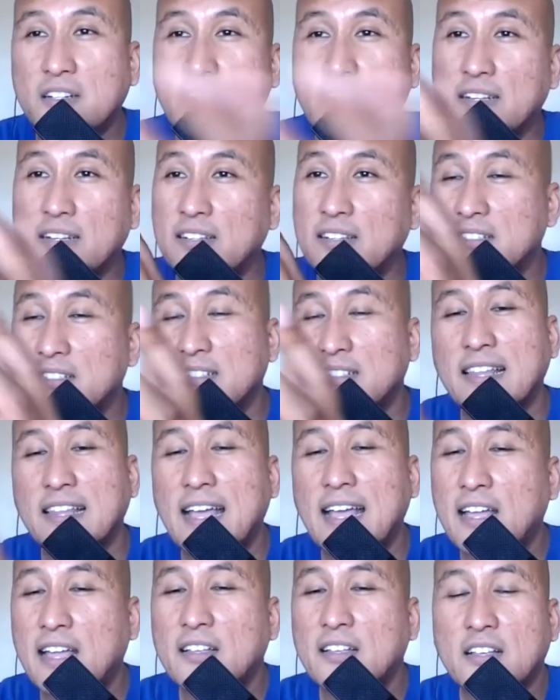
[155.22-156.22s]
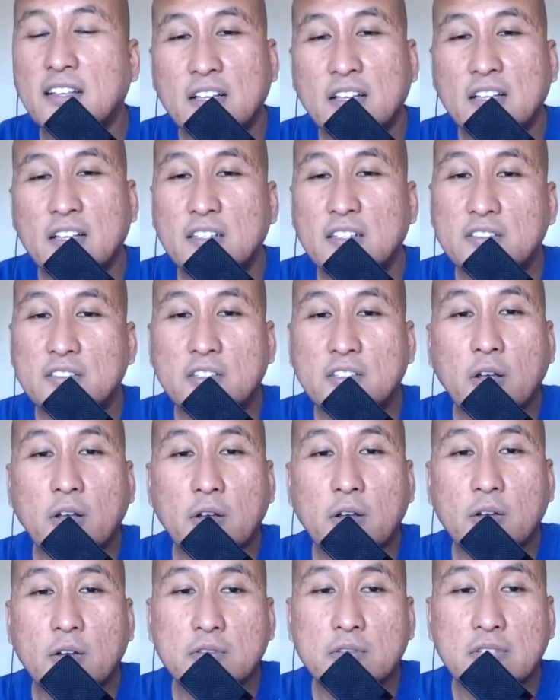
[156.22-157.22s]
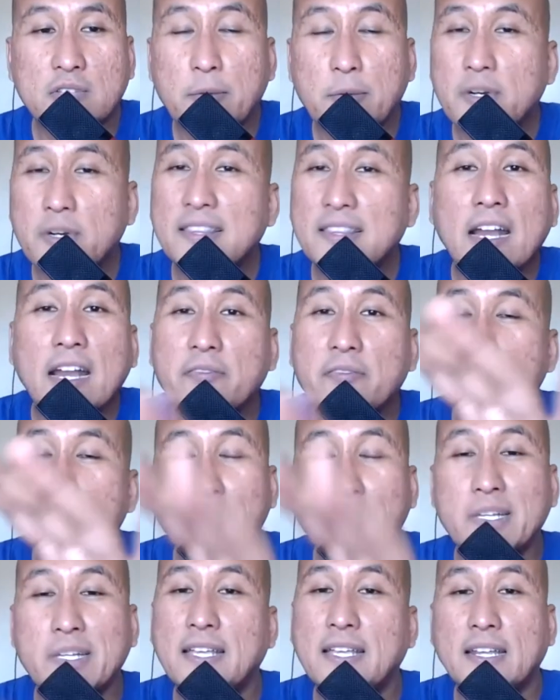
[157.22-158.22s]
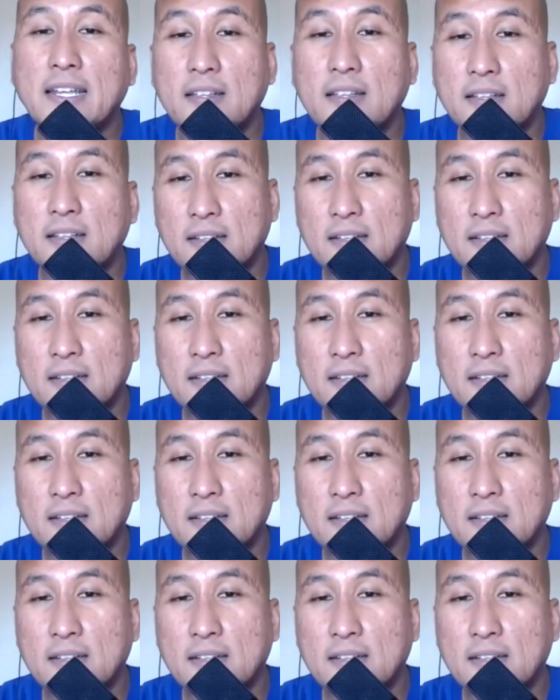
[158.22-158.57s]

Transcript: and this and that? So they were there from the beginning.